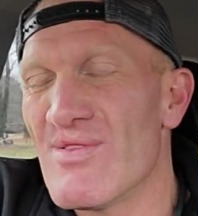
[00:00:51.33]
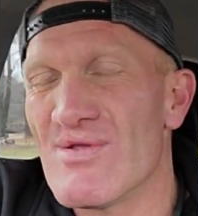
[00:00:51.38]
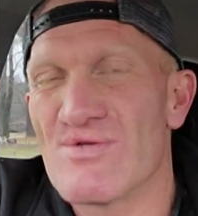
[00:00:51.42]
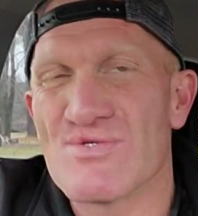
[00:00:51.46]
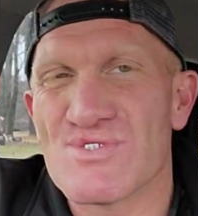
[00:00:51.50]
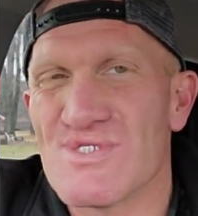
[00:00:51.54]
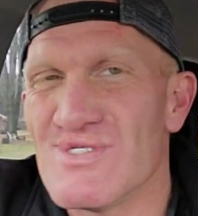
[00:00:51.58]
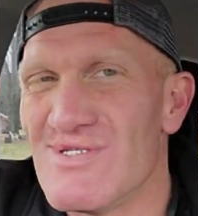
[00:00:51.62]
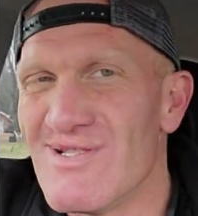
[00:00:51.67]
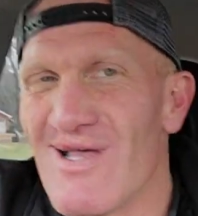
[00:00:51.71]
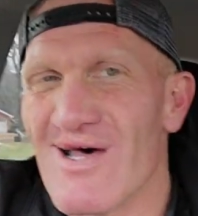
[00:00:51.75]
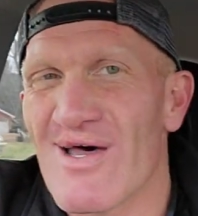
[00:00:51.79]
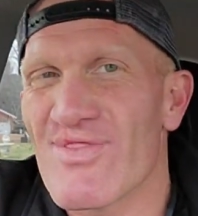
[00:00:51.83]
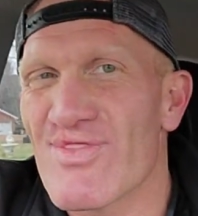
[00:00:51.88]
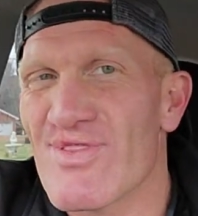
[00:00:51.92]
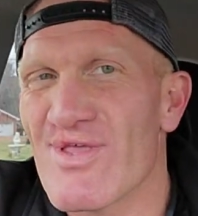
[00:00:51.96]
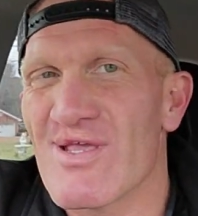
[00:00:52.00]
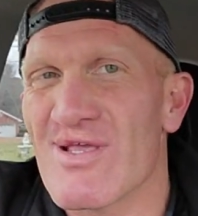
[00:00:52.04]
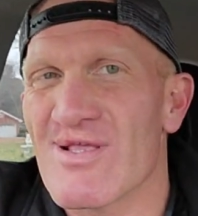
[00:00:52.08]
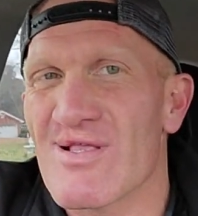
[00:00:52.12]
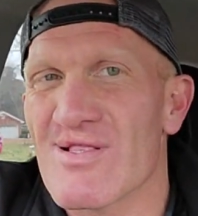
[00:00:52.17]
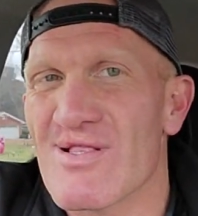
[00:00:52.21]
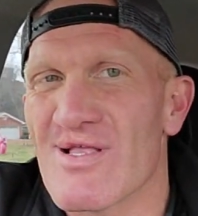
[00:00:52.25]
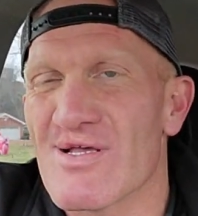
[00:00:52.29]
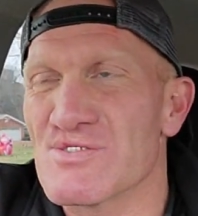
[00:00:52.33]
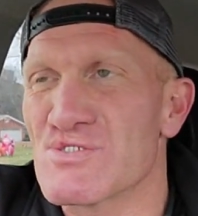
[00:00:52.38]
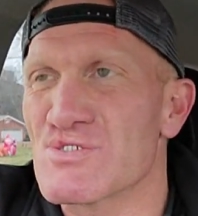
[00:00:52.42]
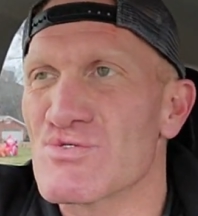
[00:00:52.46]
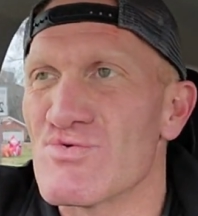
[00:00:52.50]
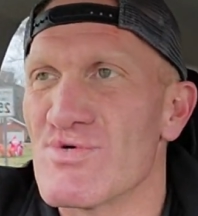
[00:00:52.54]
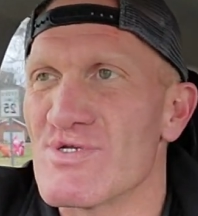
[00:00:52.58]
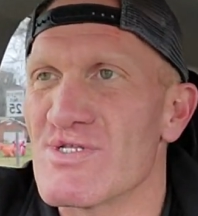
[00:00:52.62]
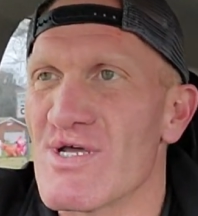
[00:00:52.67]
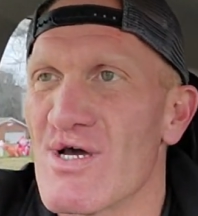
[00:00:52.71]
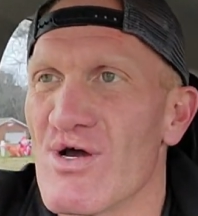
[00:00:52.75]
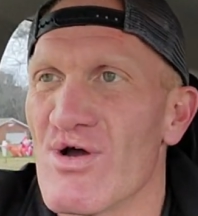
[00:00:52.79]
there's nothing
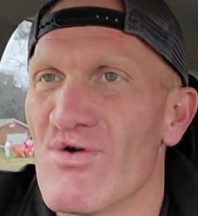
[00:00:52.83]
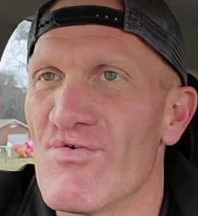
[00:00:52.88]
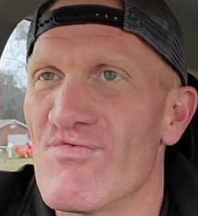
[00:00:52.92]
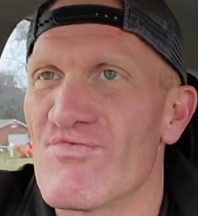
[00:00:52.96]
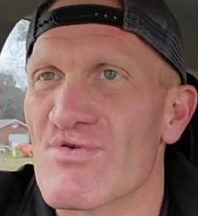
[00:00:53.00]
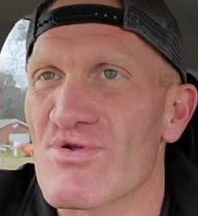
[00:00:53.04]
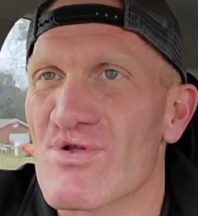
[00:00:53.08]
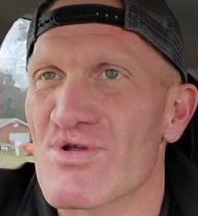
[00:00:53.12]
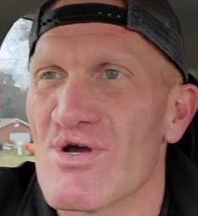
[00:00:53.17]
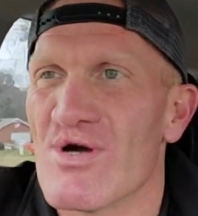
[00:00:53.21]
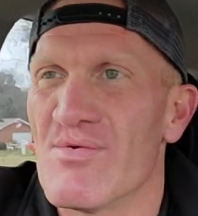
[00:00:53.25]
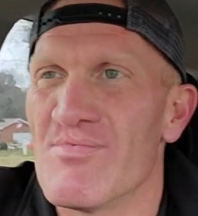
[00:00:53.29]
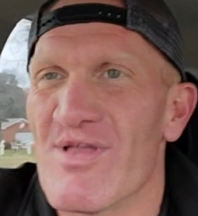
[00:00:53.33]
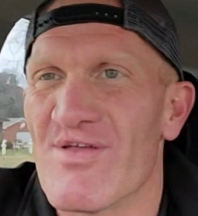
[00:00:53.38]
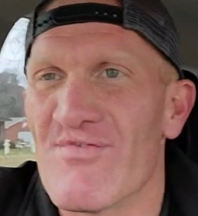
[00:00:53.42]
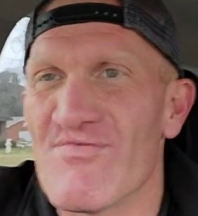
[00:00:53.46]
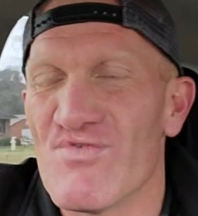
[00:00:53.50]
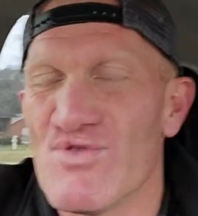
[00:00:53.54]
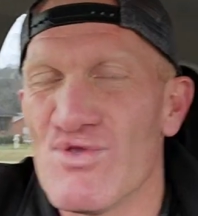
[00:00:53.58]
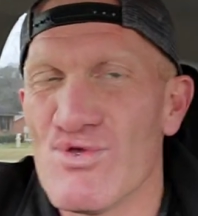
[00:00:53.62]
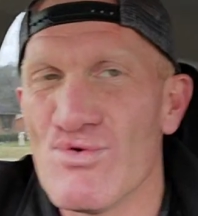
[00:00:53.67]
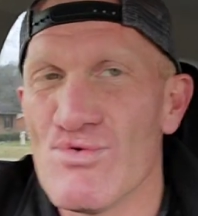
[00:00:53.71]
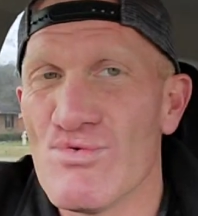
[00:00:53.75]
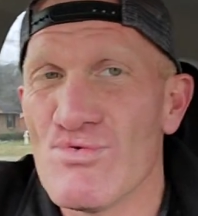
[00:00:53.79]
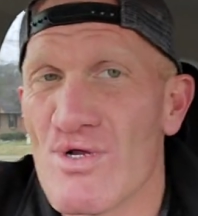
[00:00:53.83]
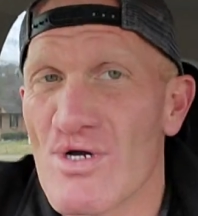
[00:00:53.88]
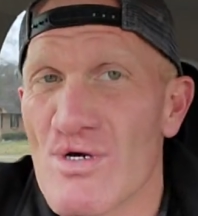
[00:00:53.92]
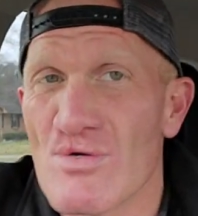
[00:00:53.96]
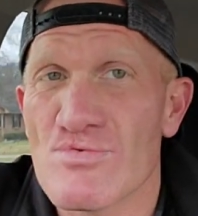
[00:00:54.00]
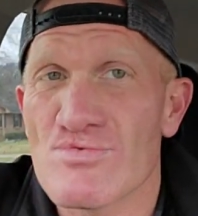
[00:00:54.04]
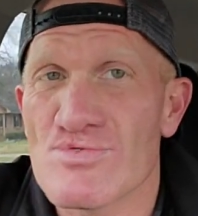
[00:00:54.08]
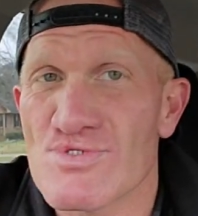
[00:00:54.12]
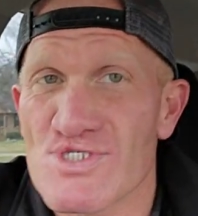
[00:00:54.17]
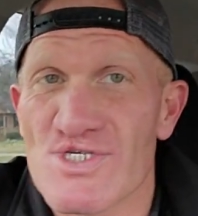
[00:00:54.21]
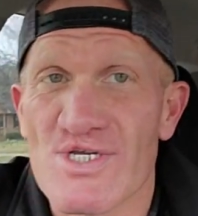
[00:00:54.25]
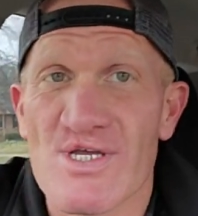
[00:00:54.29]
that's going to overcome. If you
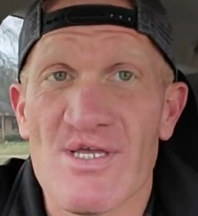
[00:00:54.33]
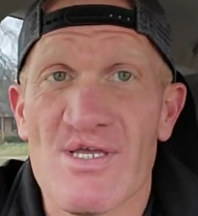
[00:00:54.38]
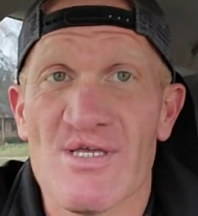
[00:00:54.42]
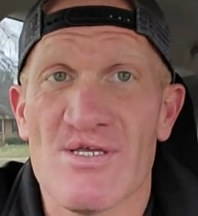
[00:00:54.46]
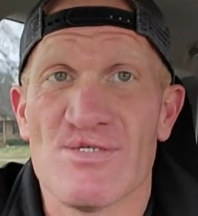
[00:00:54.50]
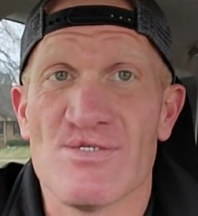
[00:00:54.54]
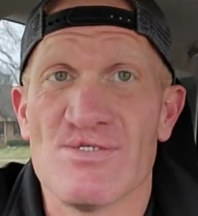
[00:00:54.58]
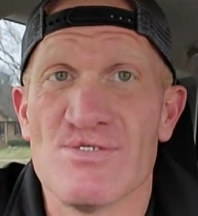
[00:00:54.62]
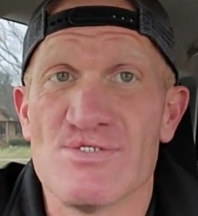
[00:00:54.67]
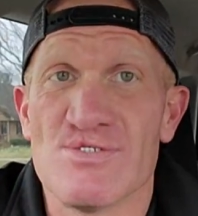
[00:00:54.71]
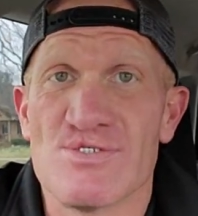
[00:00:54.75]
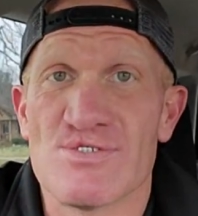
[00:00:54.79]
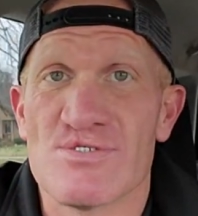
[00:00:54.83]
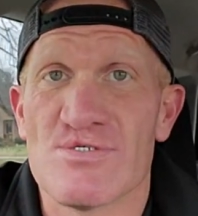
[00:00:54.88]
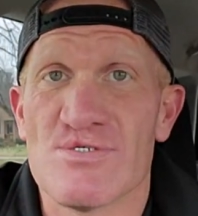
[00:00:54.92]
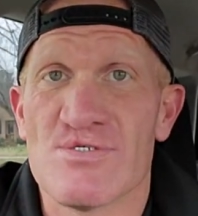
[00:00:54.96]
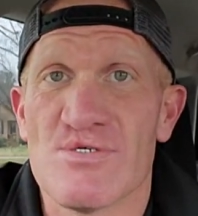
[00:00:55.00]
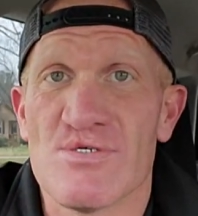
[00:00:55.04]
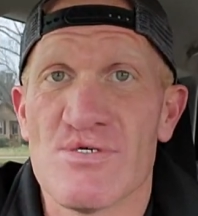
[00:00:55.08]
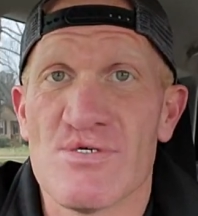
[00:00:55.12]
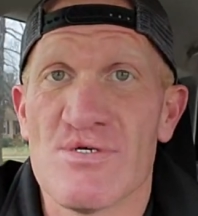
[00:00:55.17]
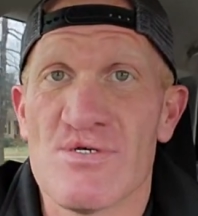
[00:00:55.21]
don't change,